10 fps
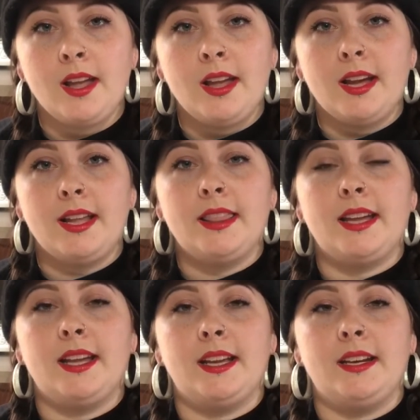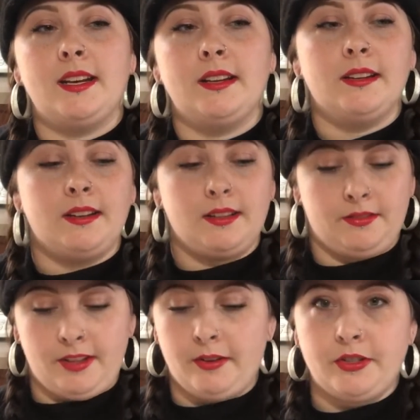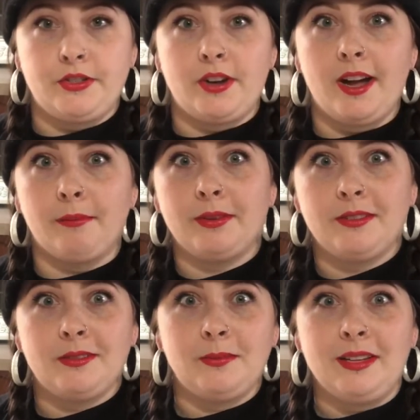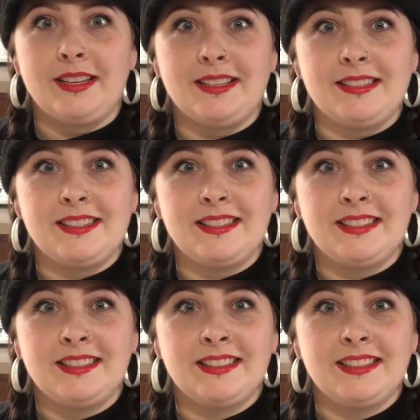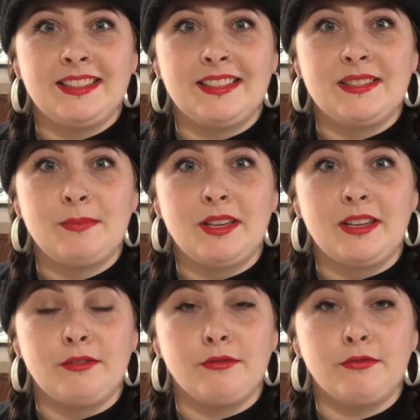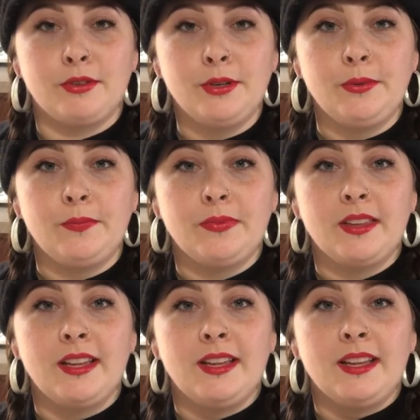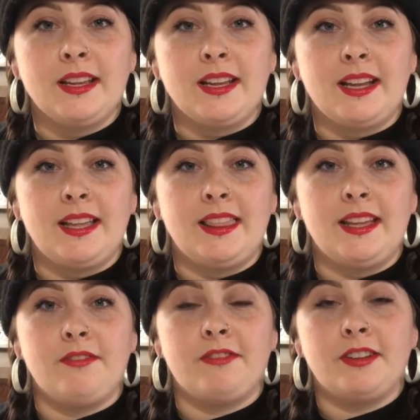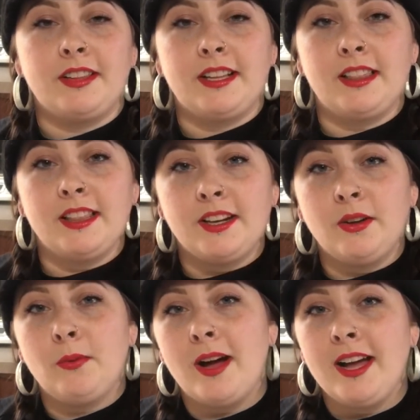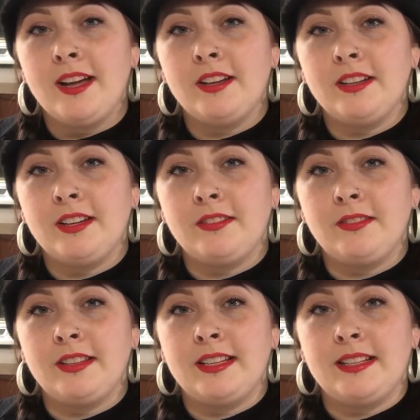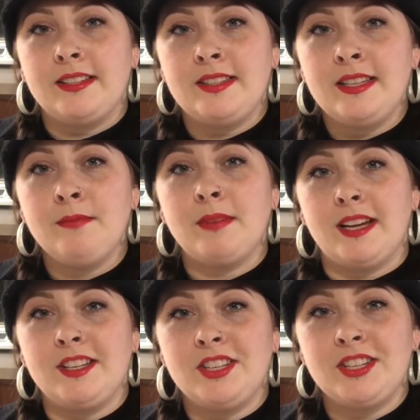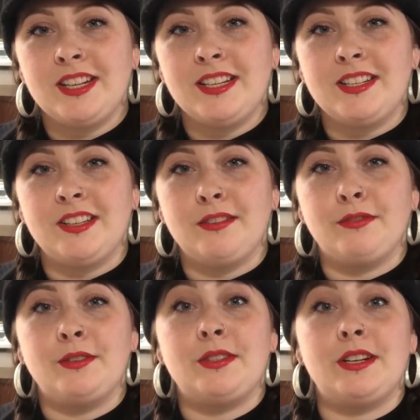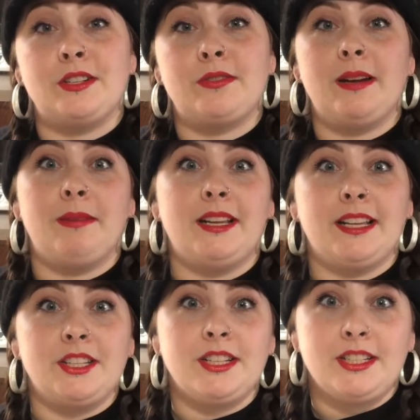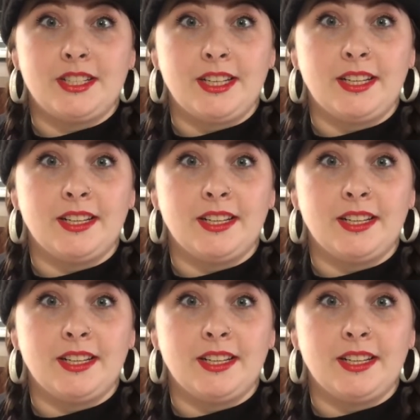And then all the flowers drop because it's making fruit. And then for like a little while, you don't really see much until the fruit starts ripening and changing